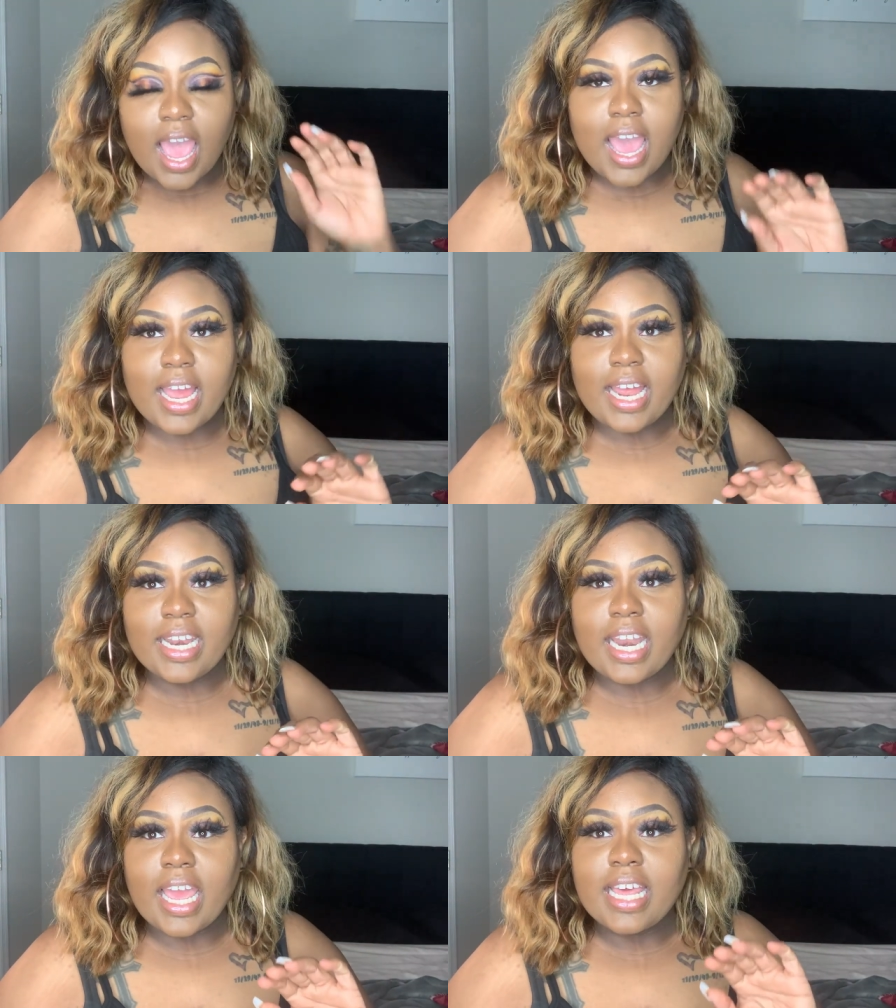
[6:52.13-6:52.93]

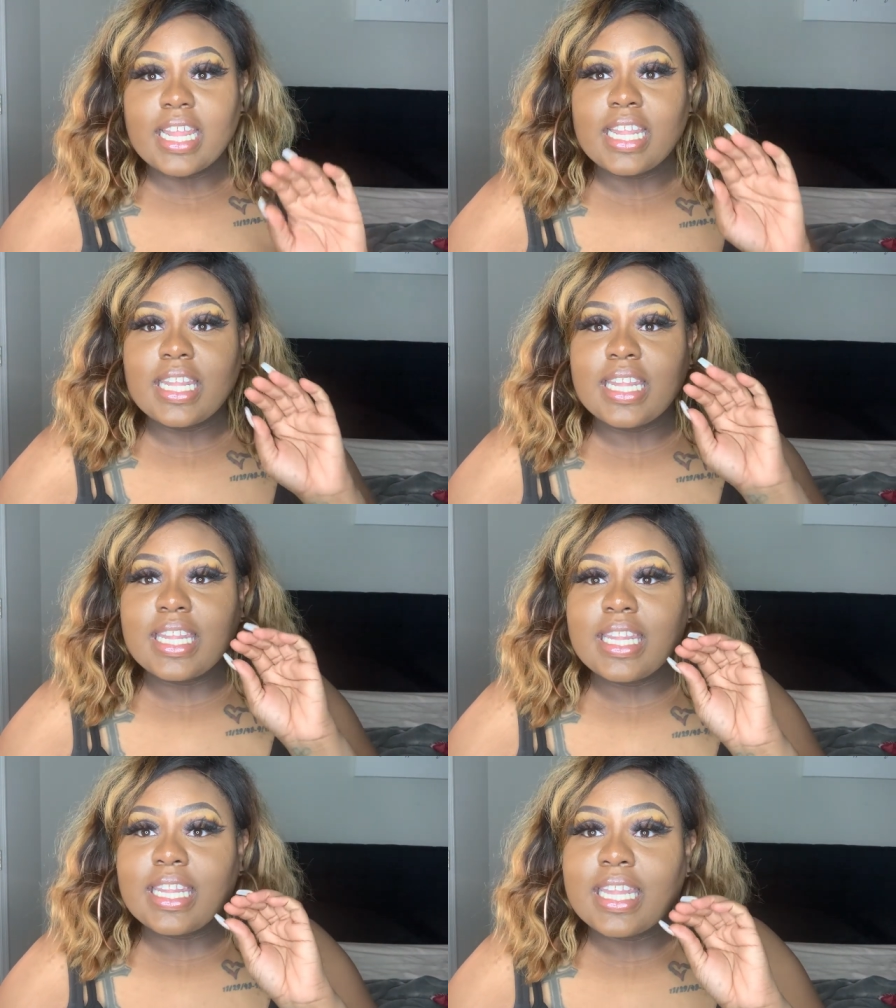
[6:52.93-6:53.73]
And
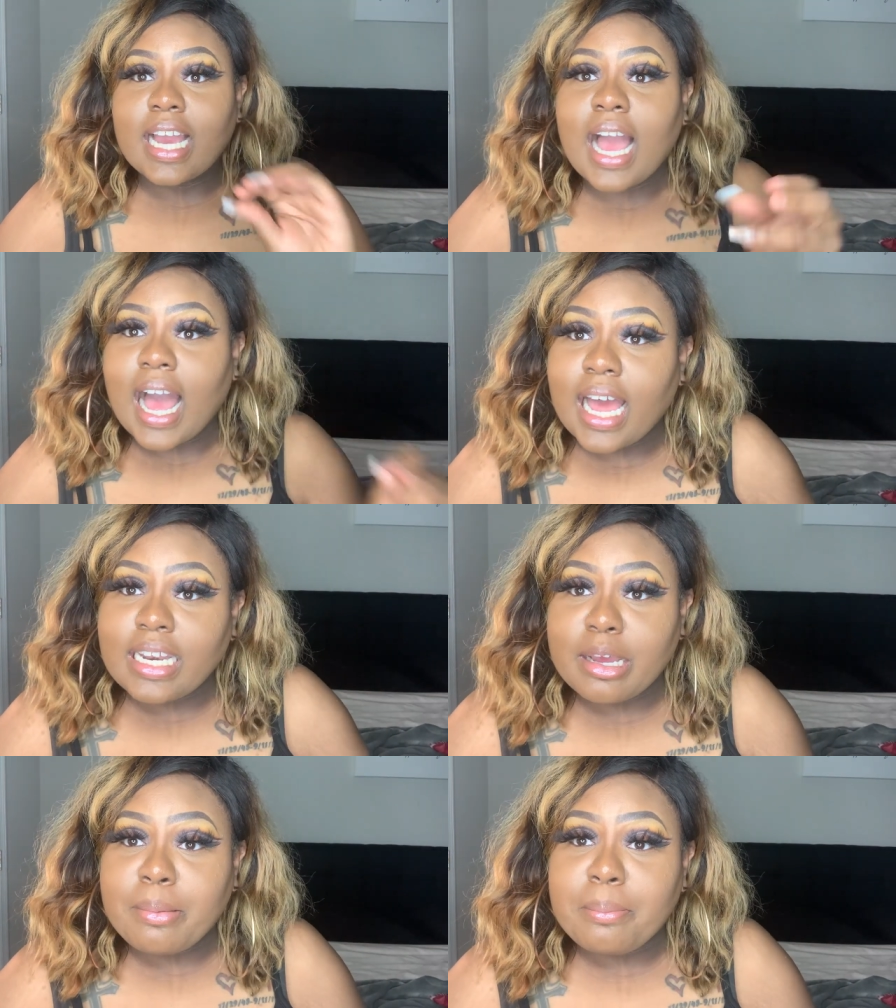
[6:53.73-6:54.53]
the
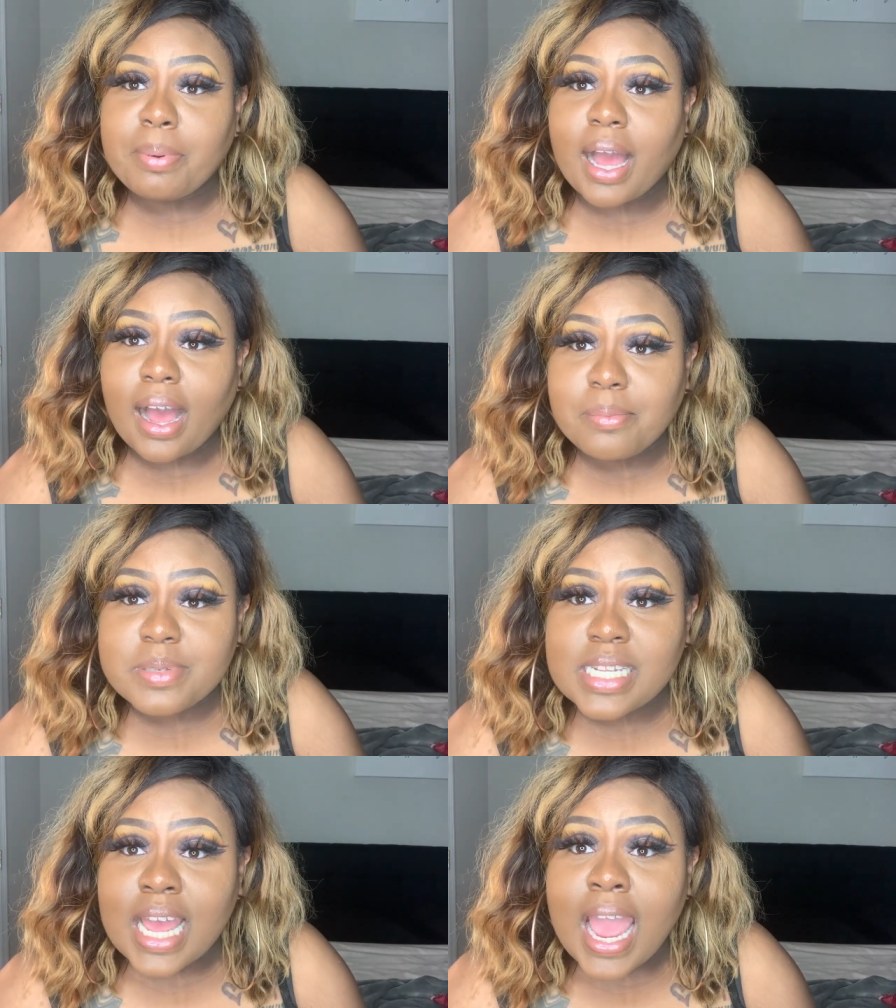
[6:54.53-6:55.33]
condom
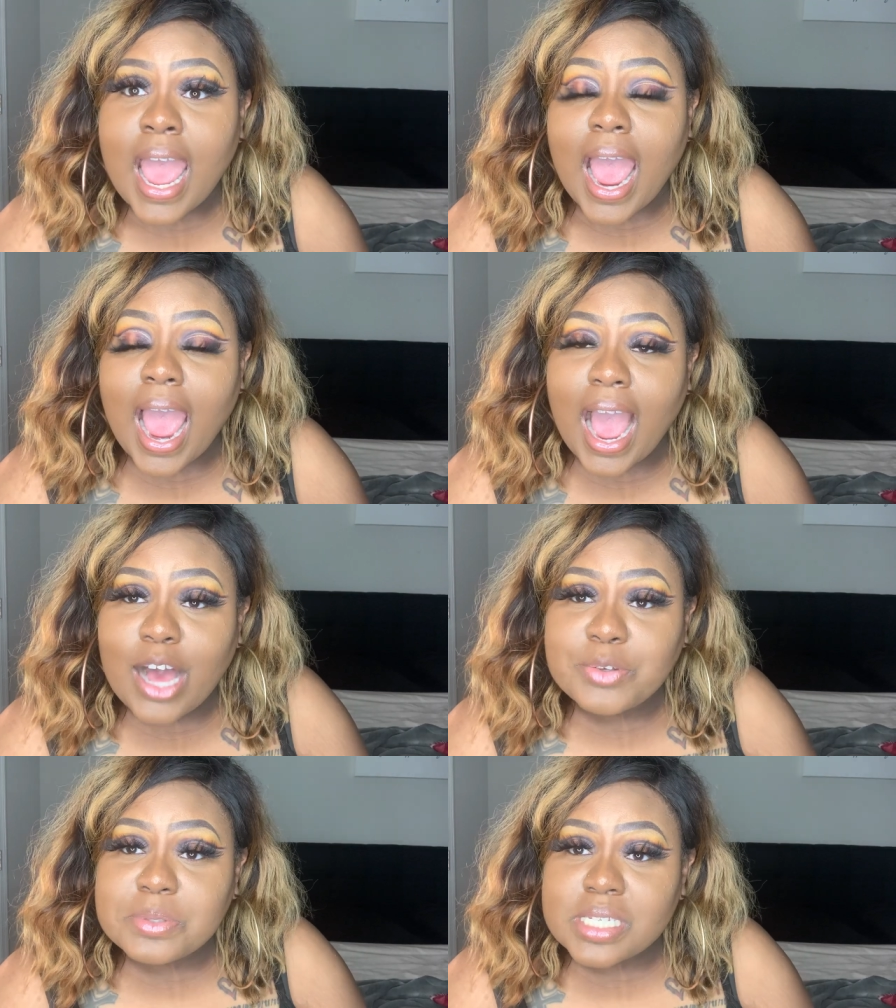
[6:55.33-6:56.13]
pops
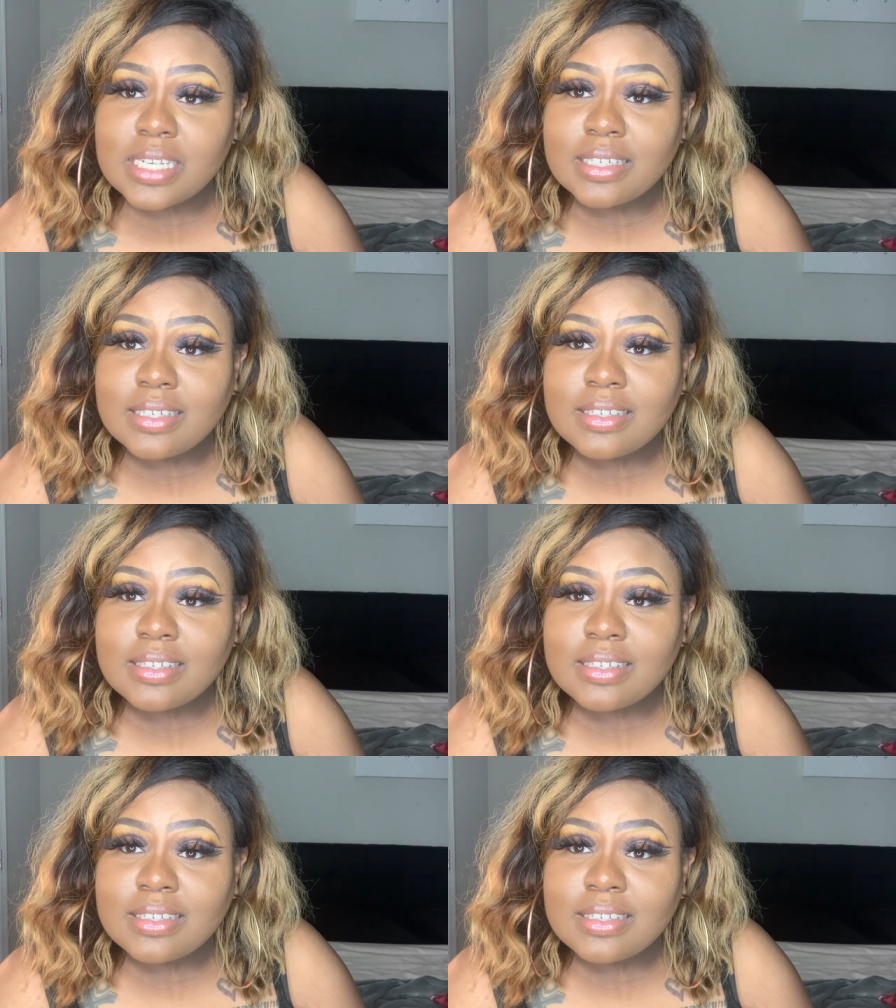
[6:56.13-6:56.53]
out.